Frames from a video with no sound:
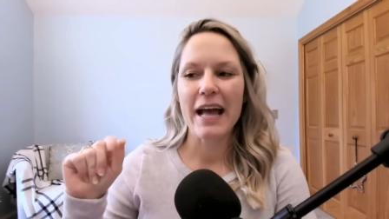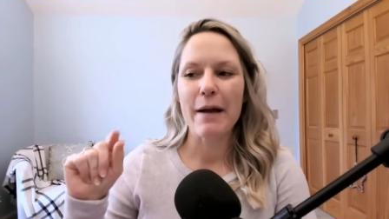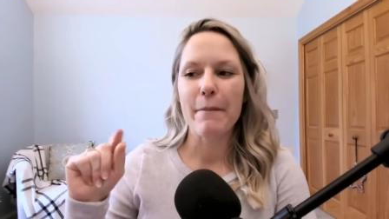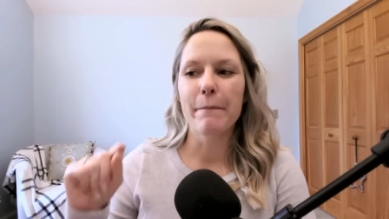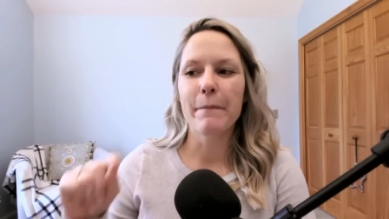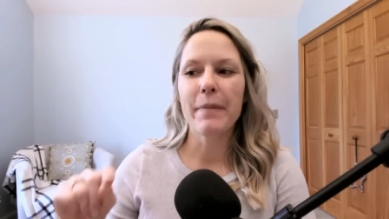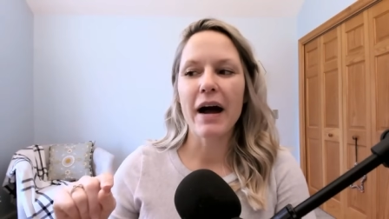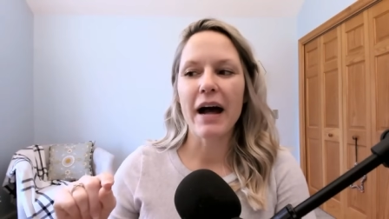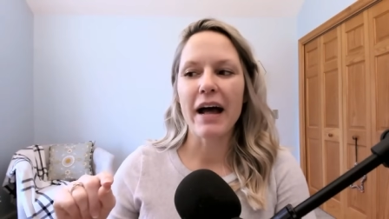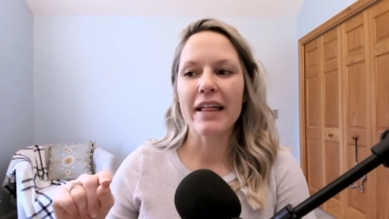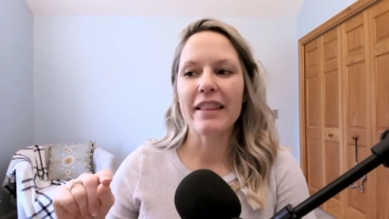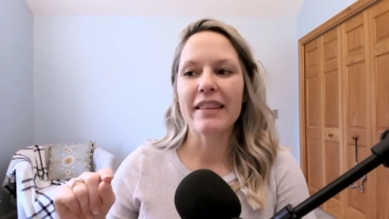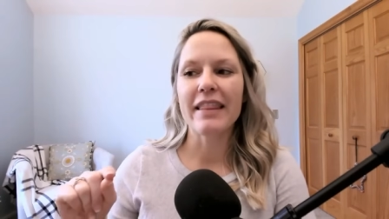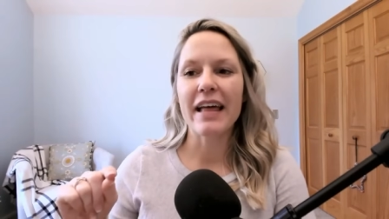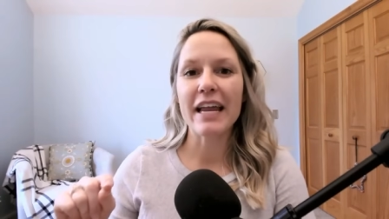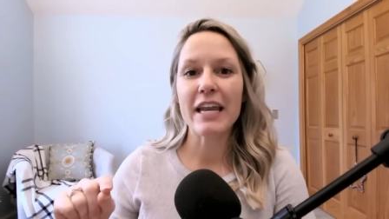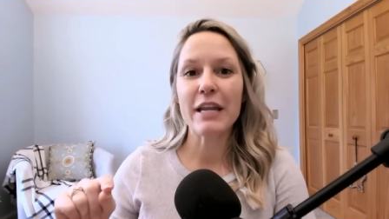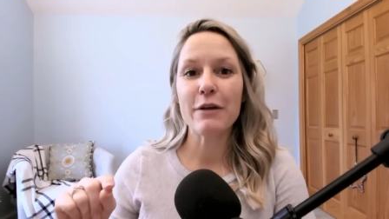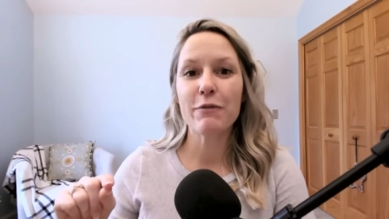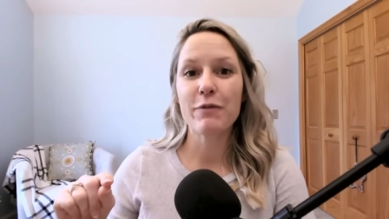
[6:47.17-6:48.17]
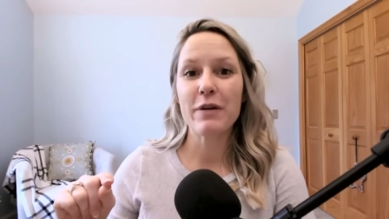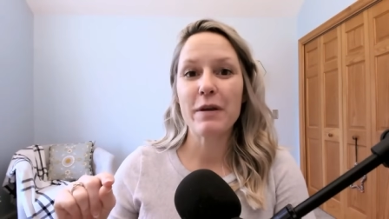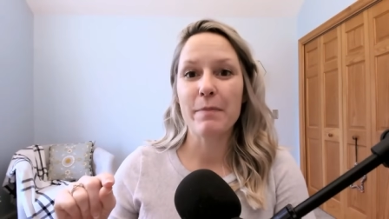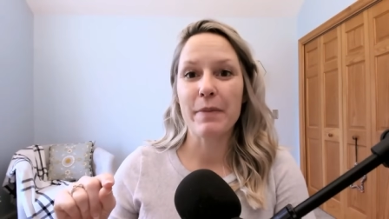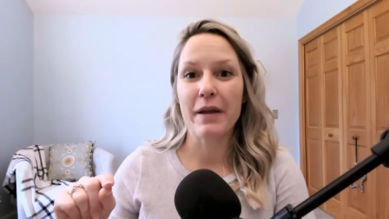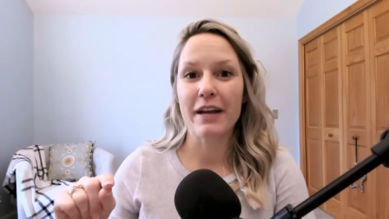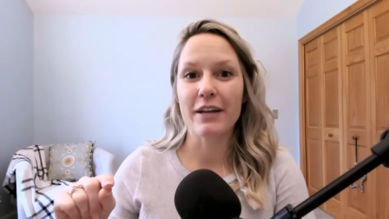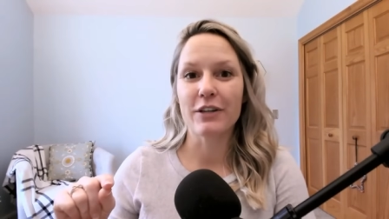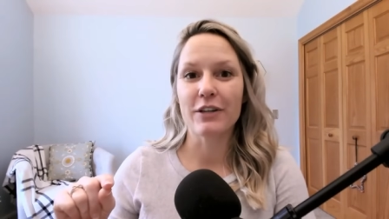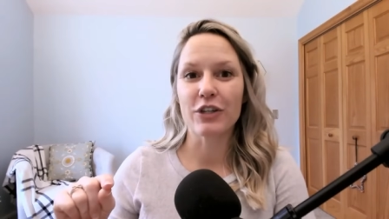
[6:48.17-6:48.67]
But then if we
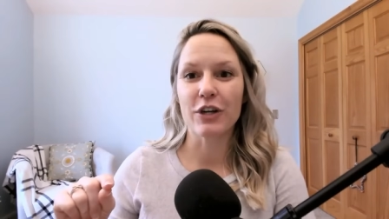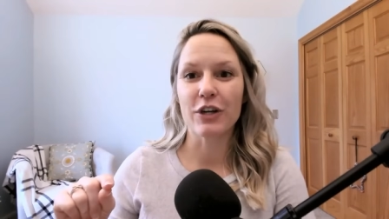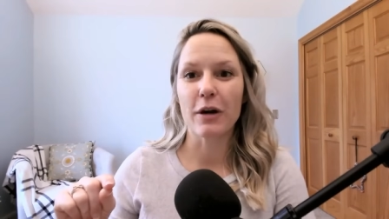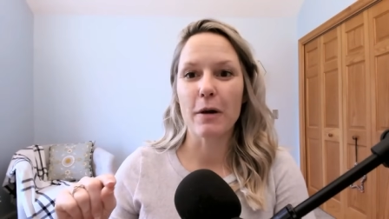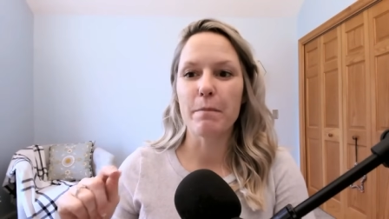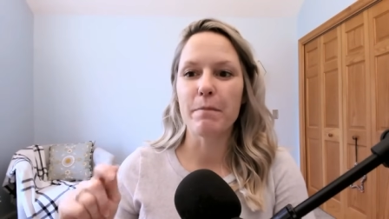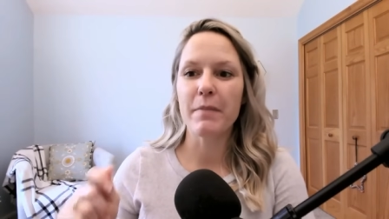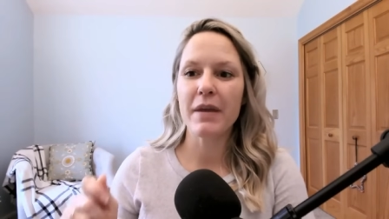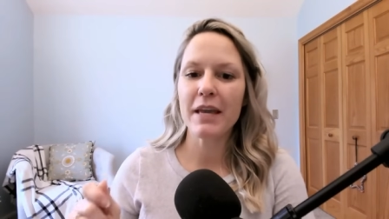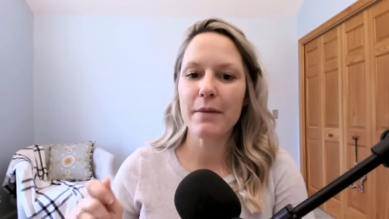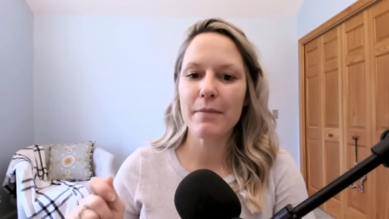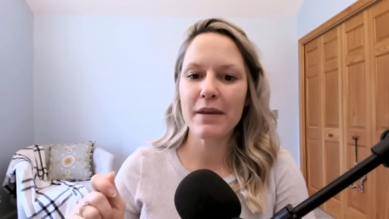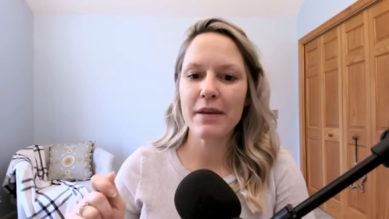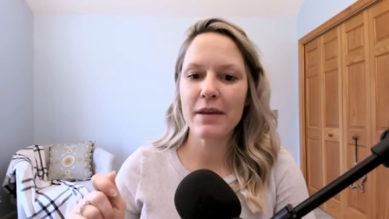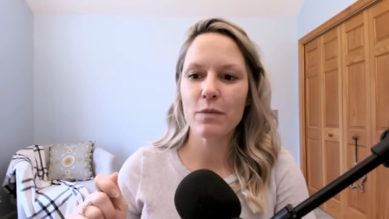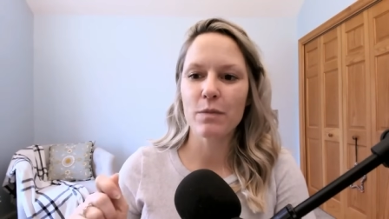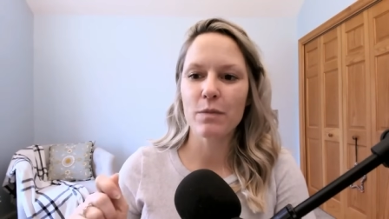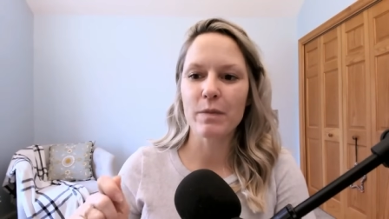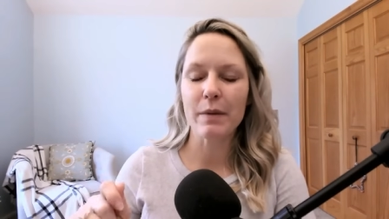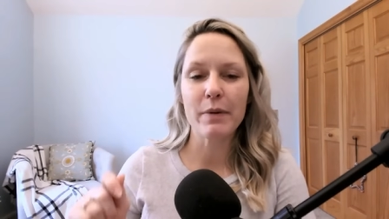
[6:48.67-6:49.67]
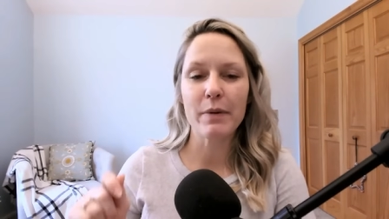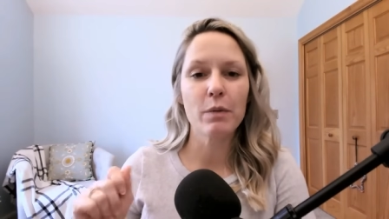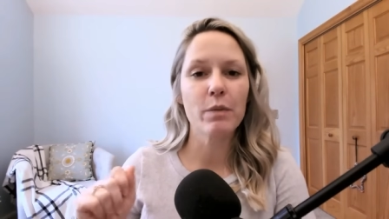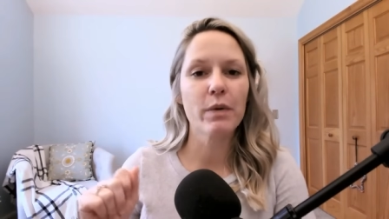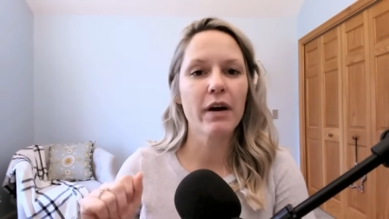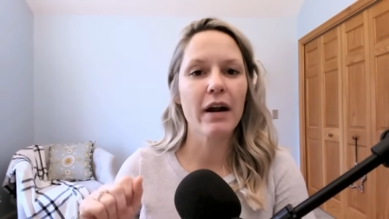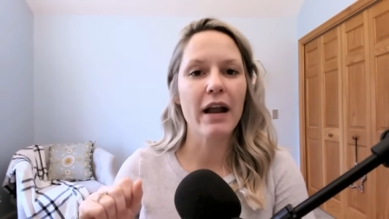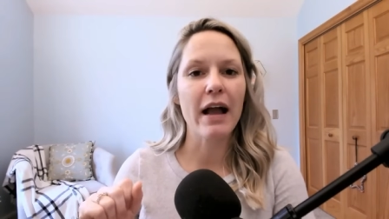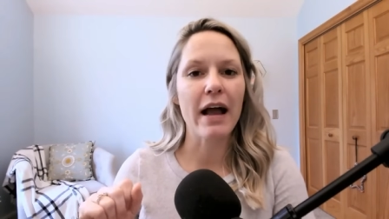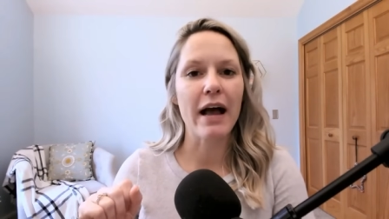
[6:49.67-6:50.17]
picture, maybe, maybe
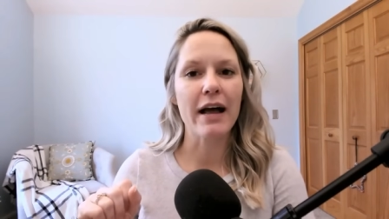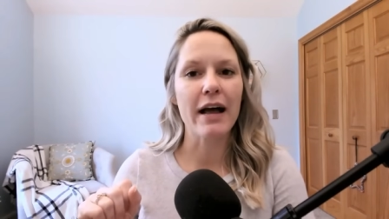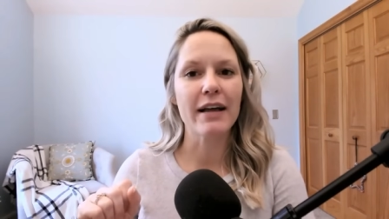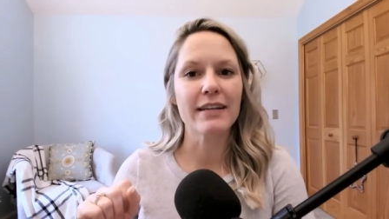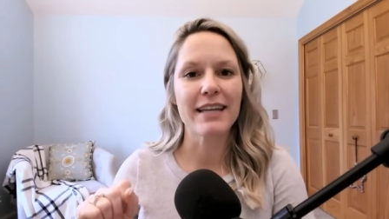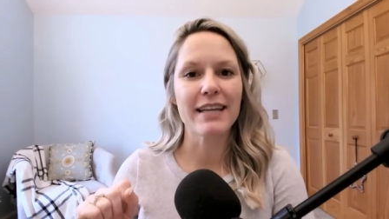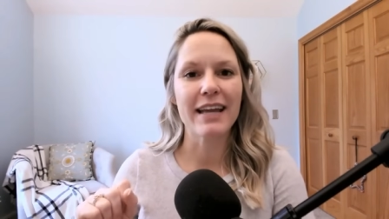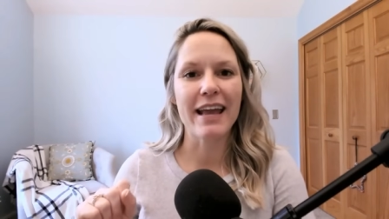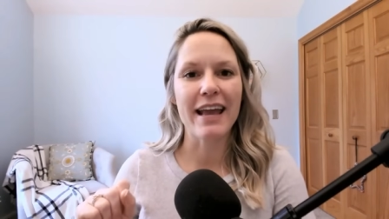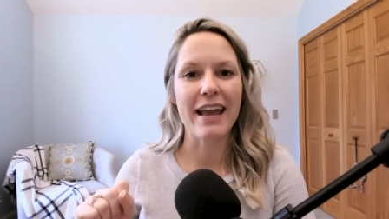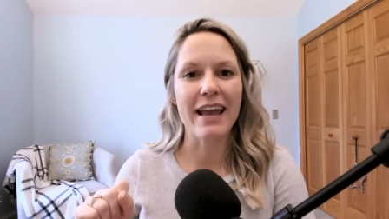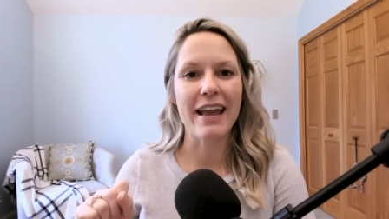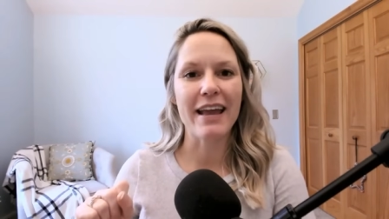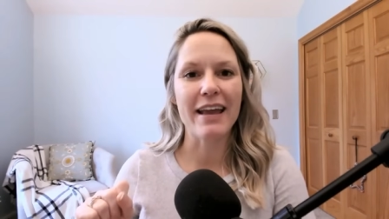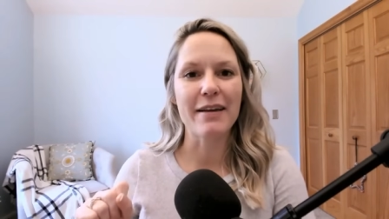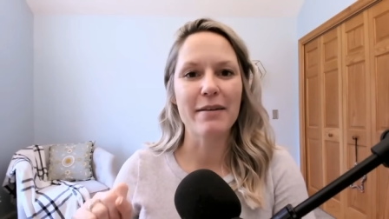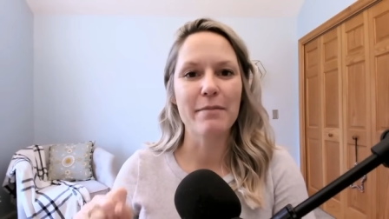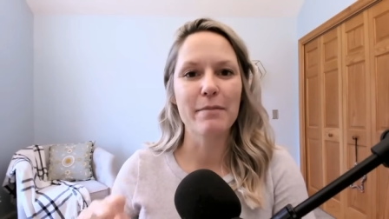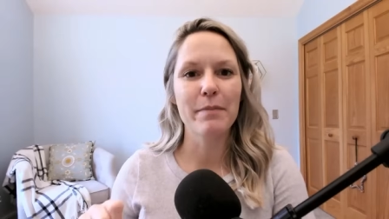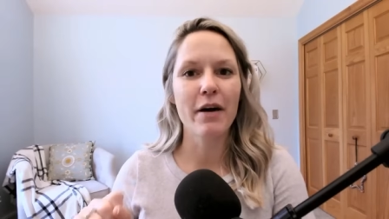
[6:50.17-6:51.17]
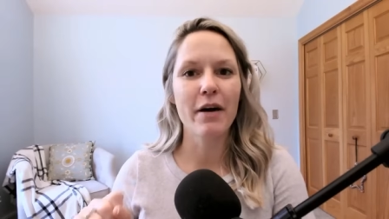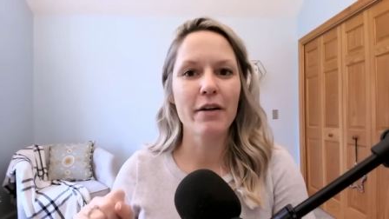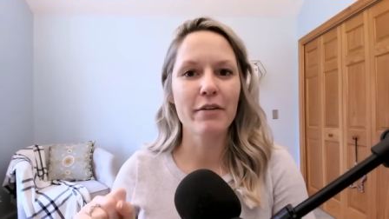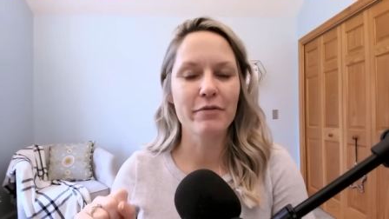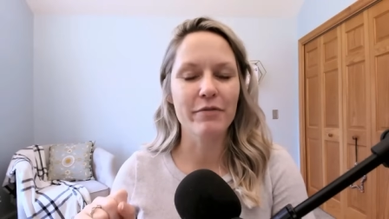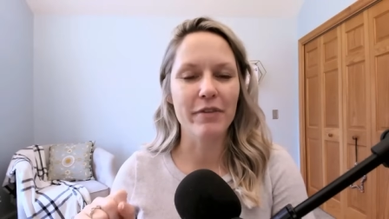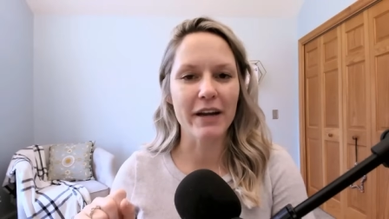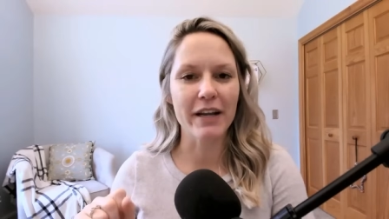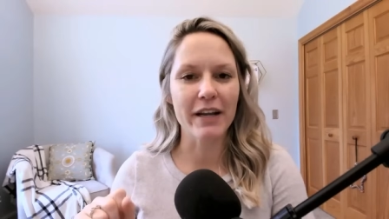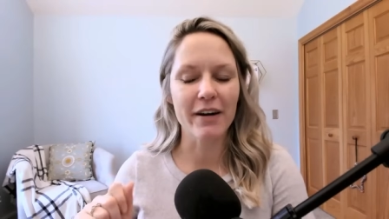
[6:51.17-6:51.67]
we're at a
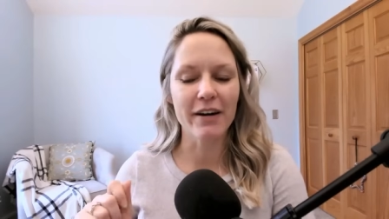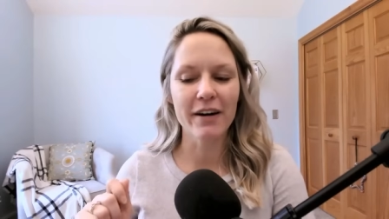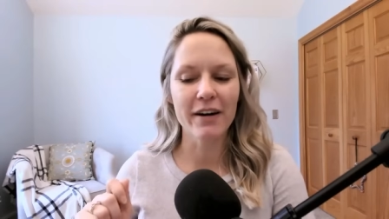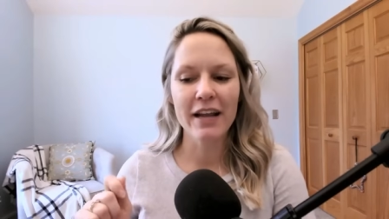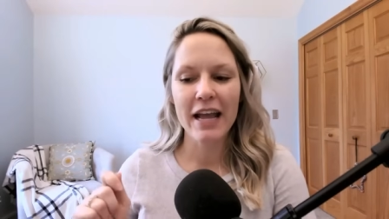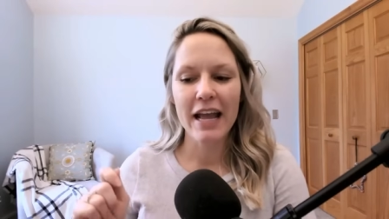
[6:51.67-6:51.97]
bonfire